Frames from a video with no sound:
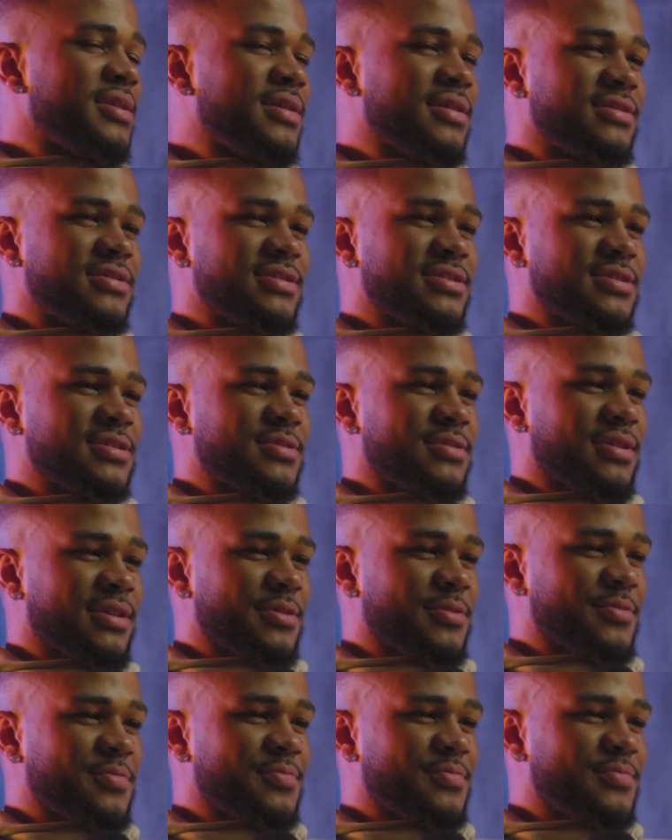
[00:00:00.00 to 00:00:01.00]
But yeah, just
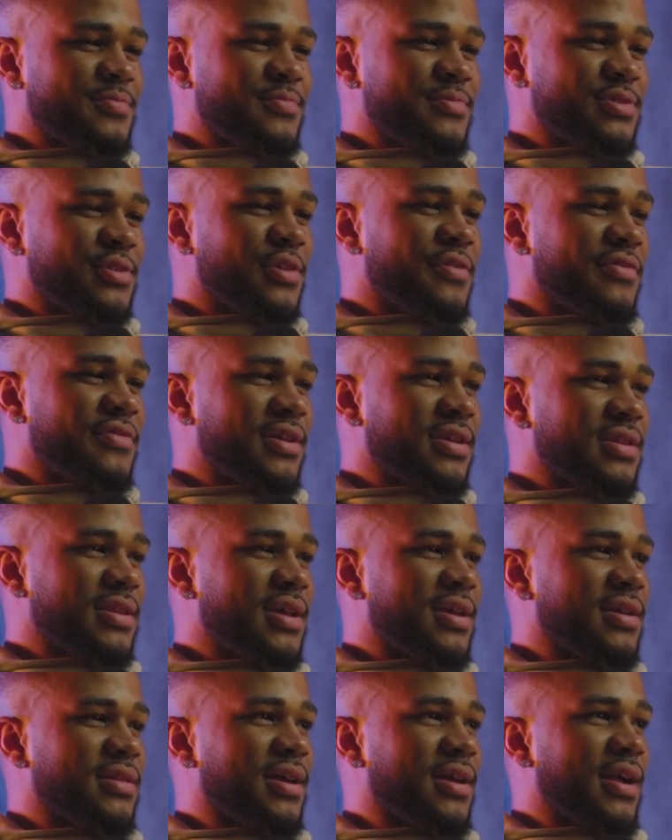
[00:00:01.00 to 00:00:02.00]
like stuff like
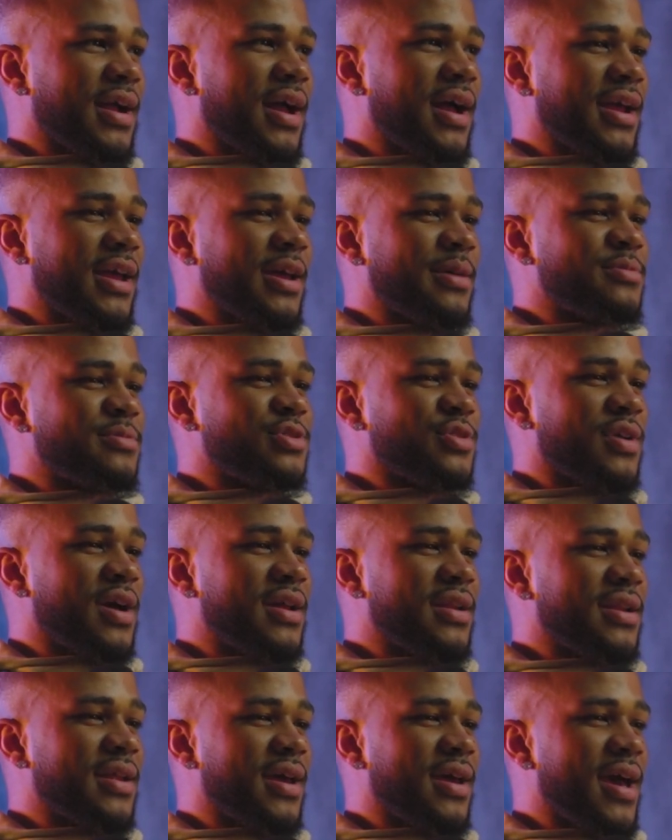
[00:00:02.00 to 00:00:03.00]
that. Like I kept
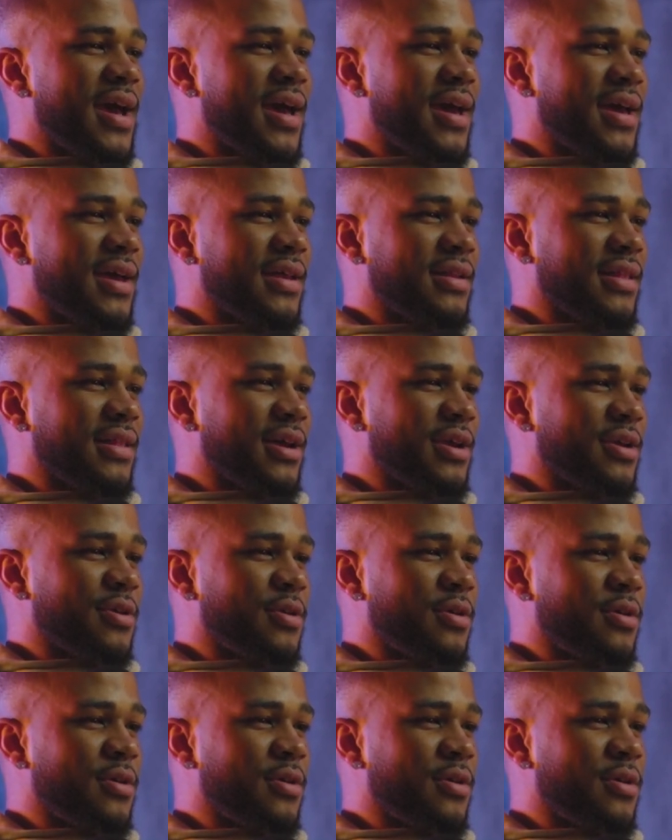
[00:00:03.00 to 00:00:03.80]
trying to add like